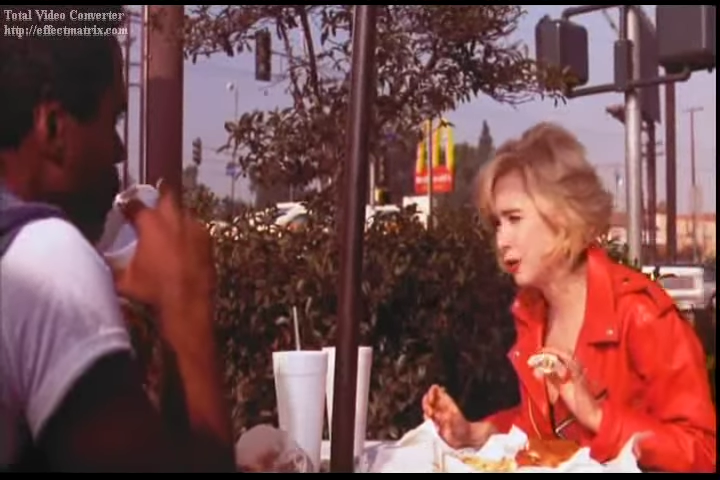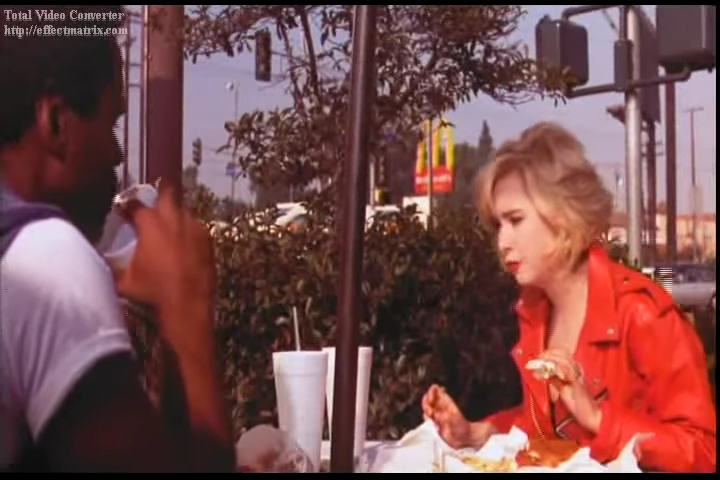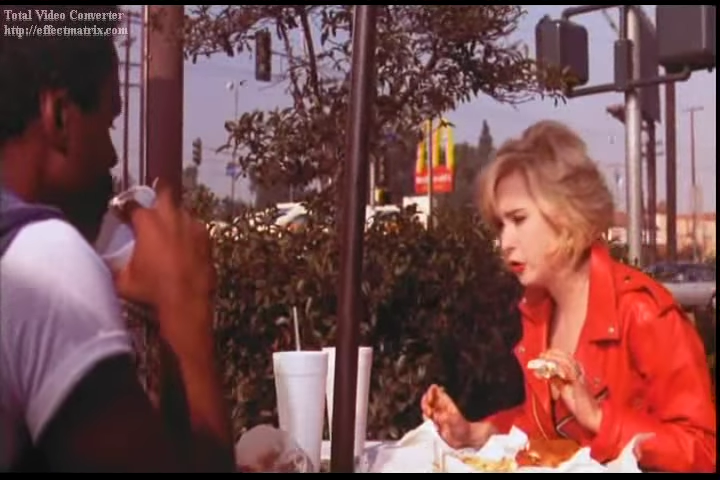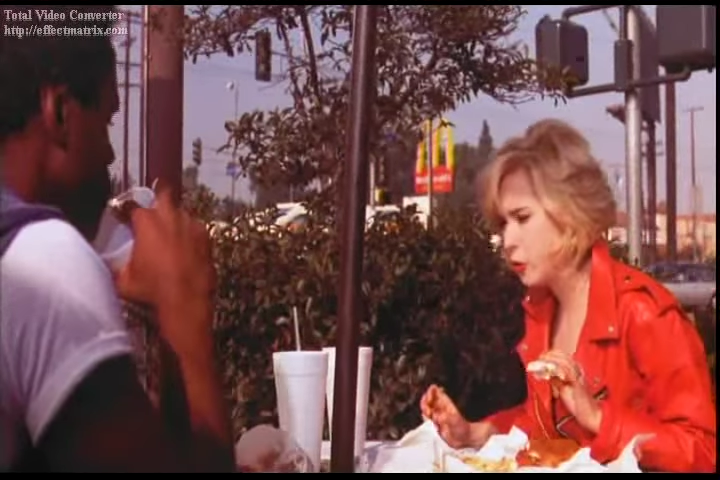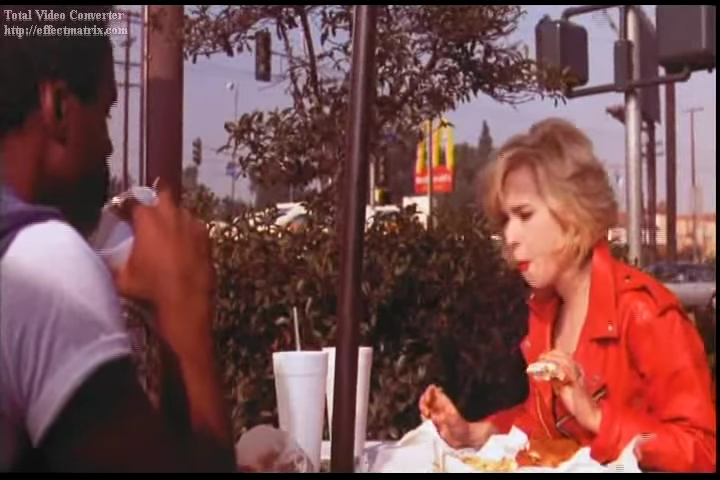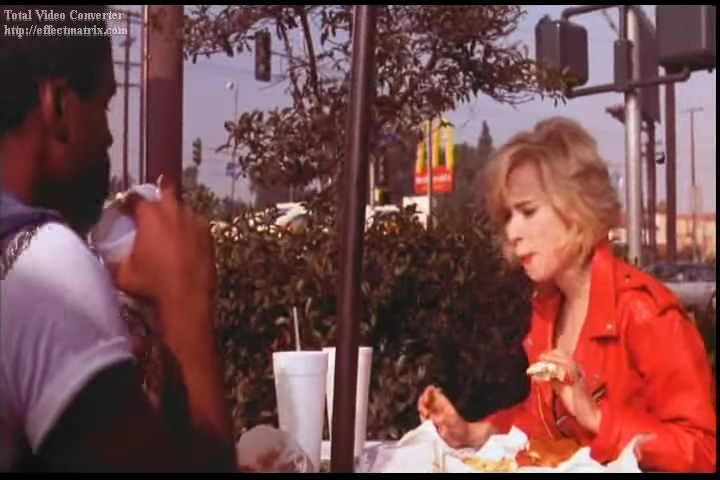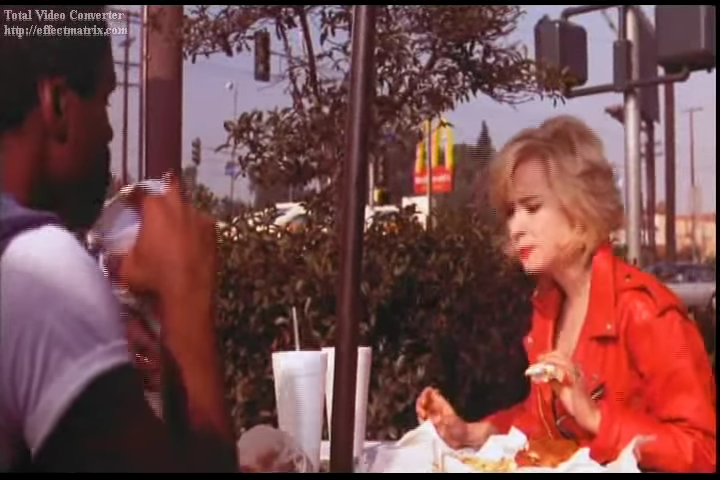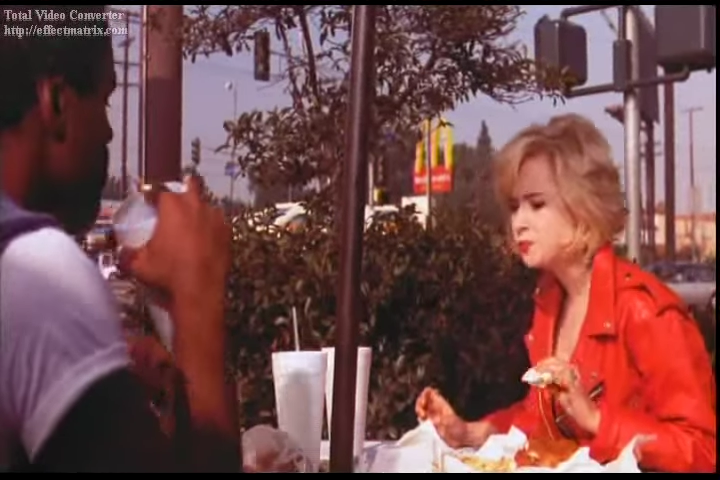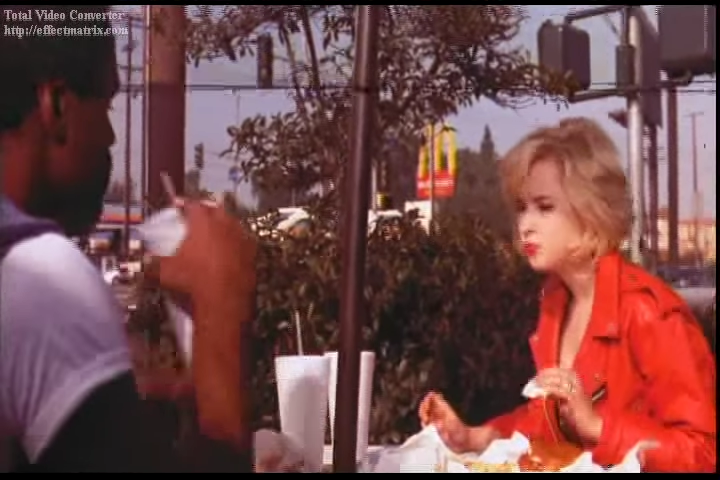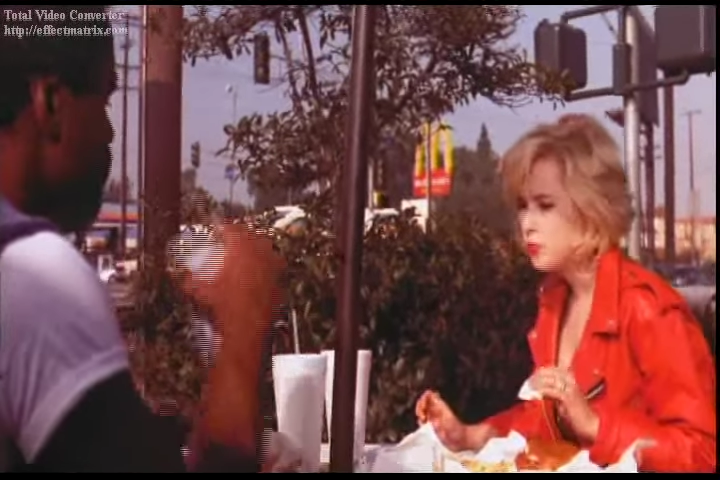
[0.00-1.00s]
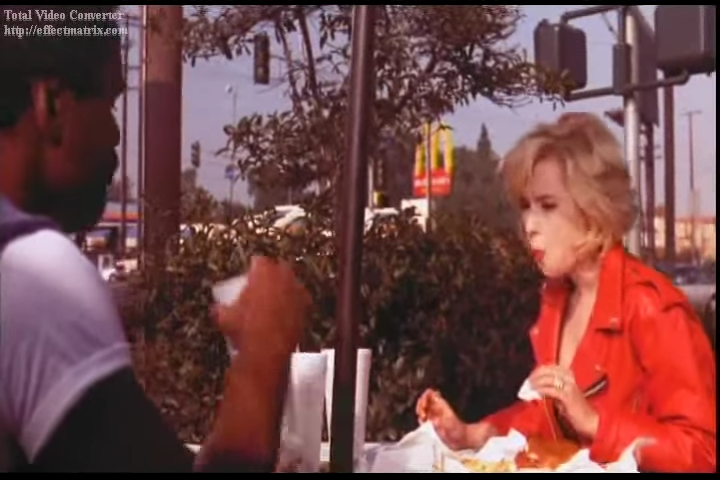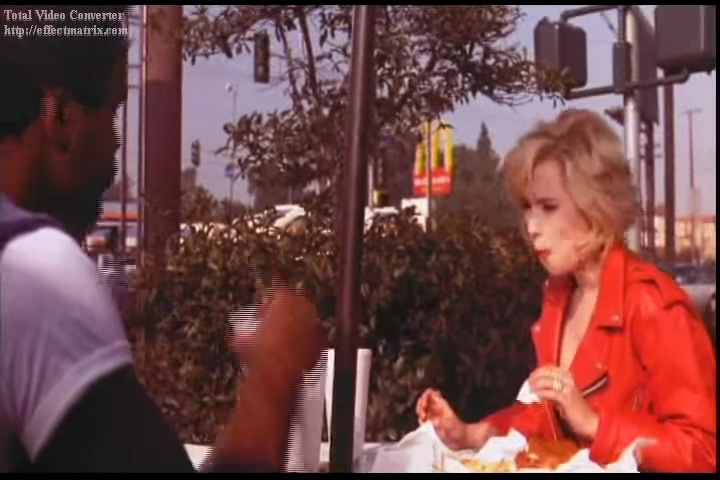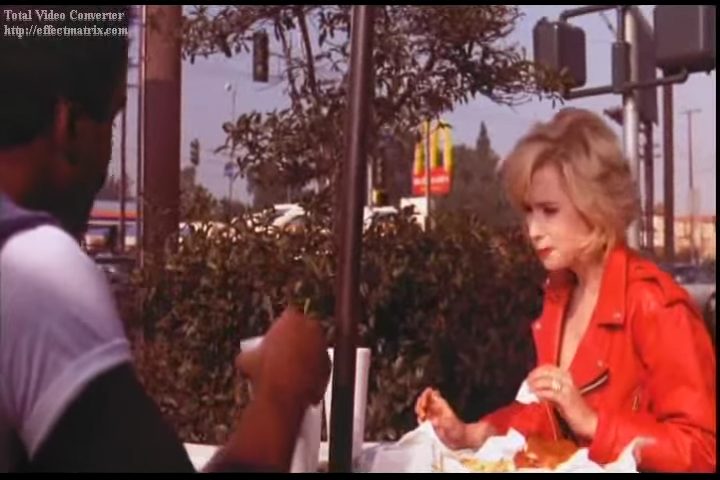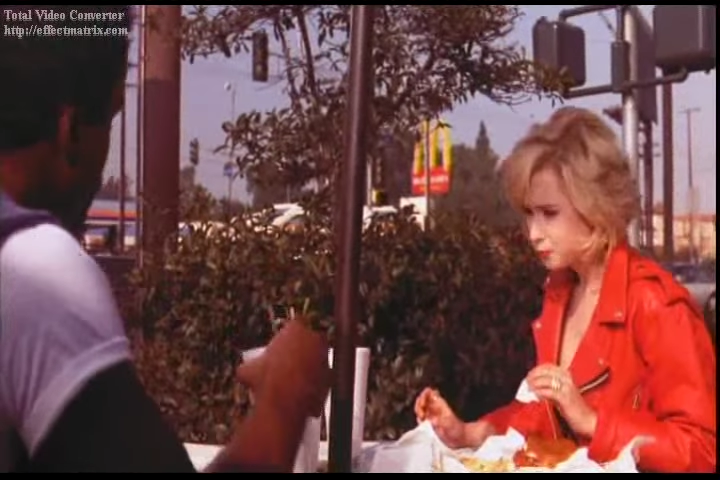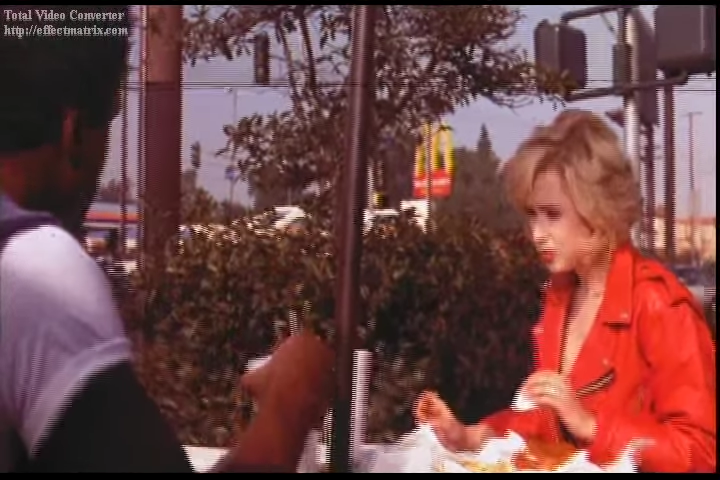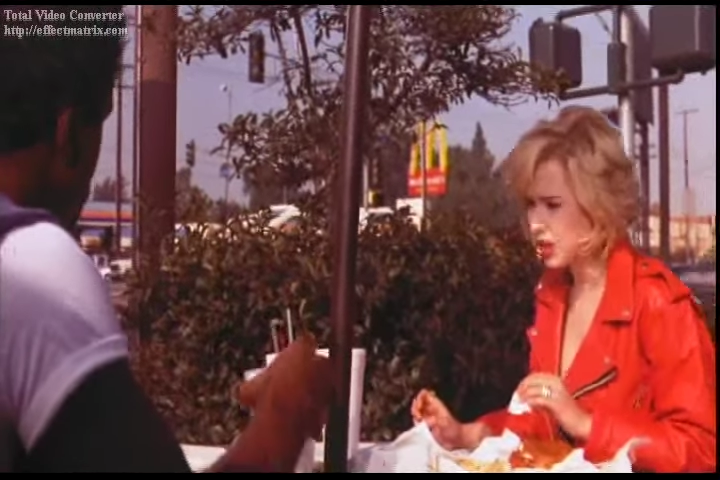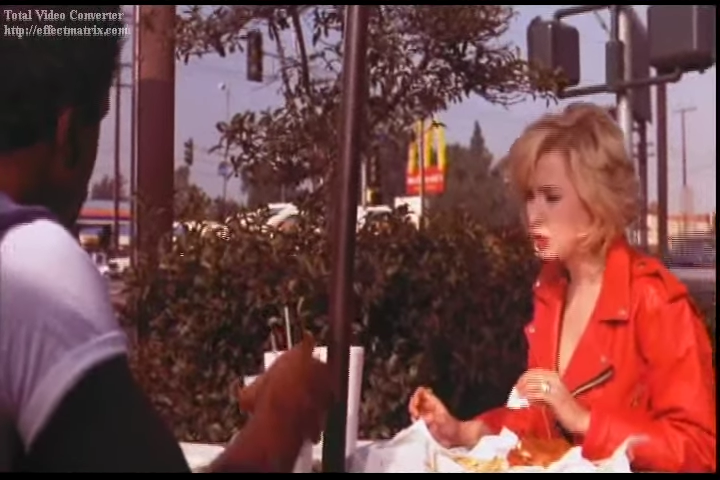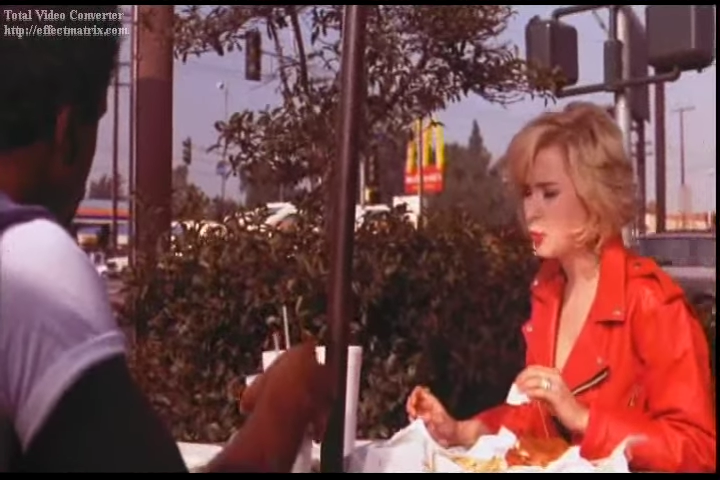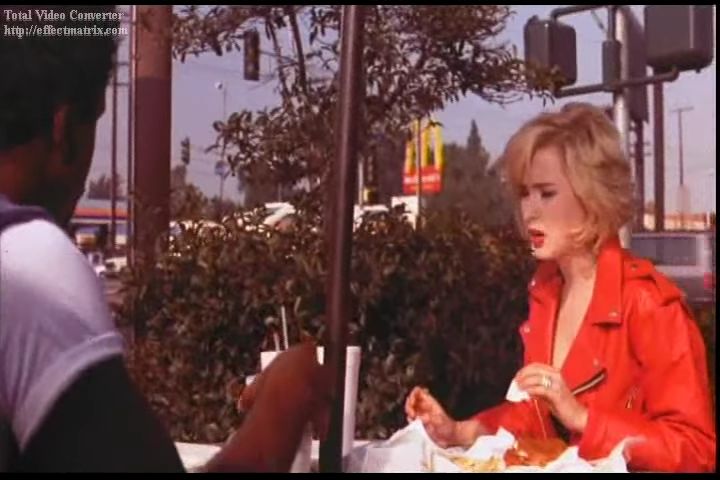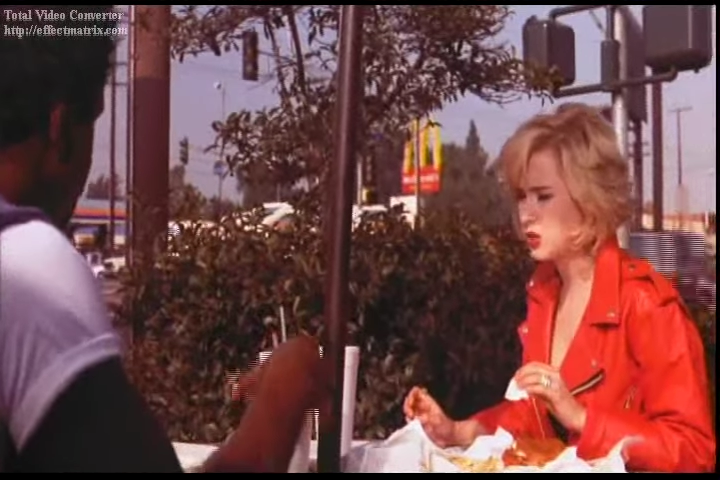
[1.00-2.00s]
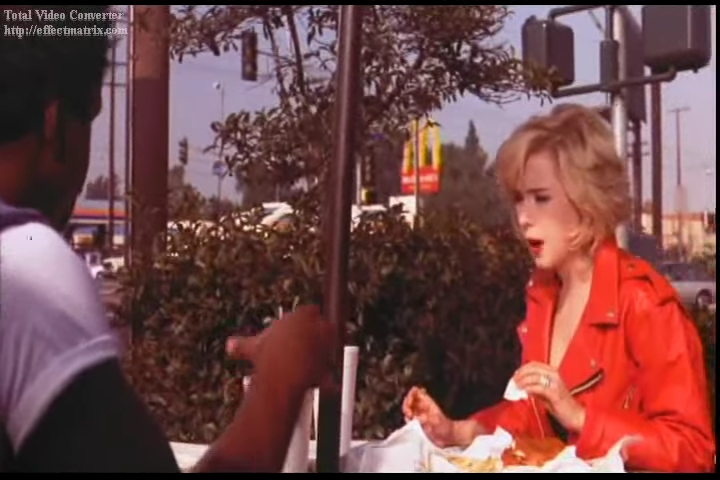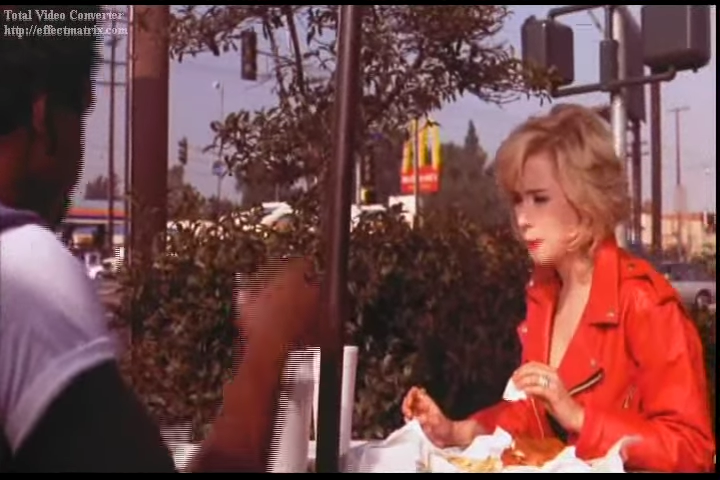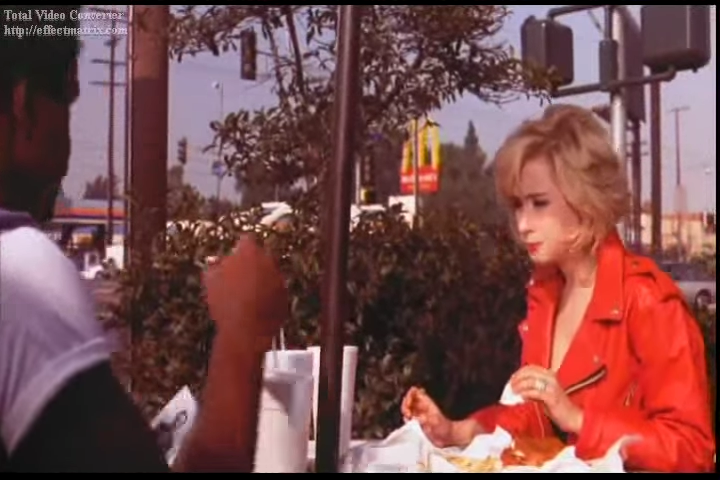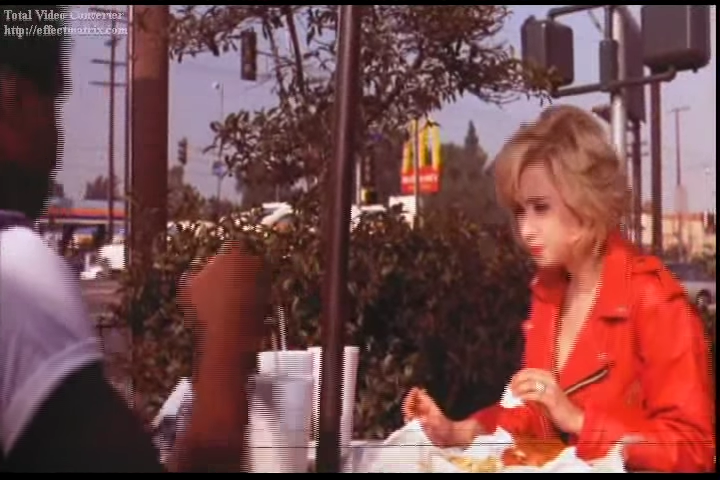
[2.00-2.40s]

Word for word: few. He gets picked up.